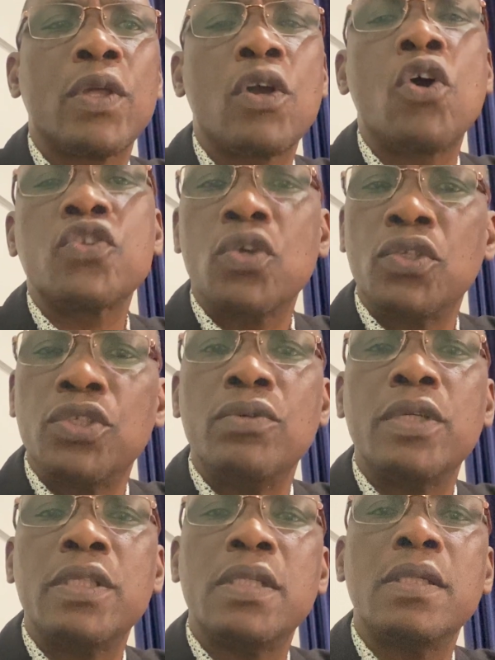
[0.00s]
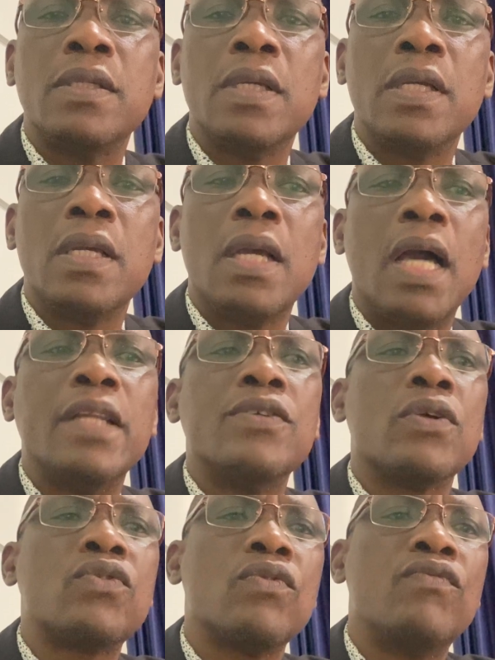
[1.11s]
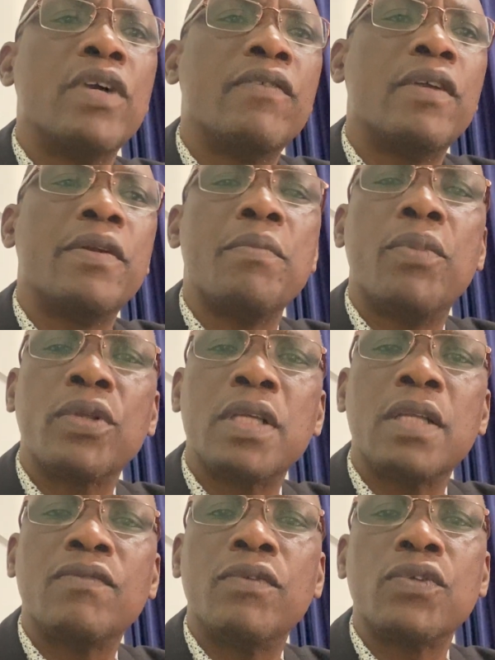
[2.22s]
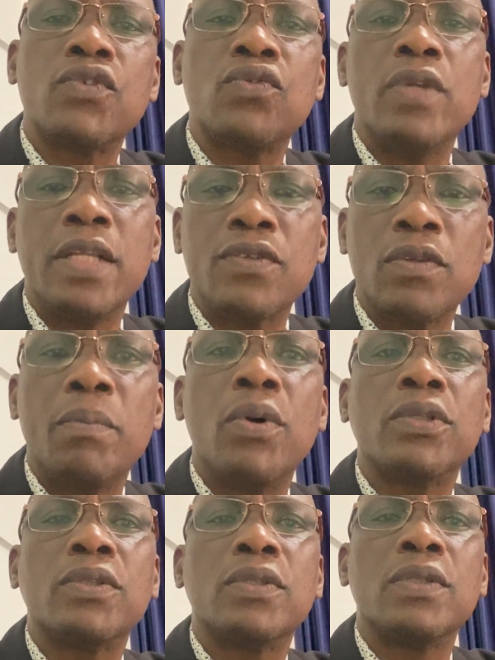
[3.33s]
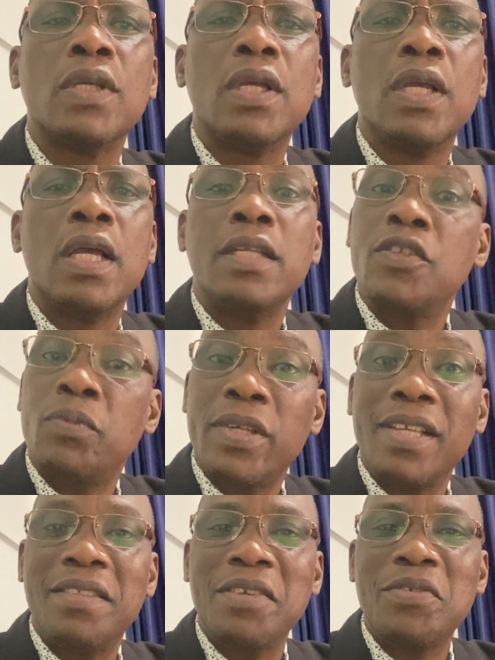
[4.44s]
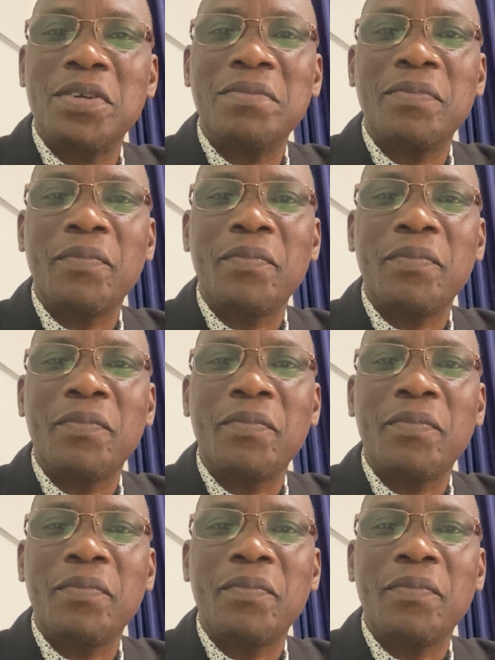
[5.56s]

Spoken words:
course continuity and is also very, very important for student support. This presentation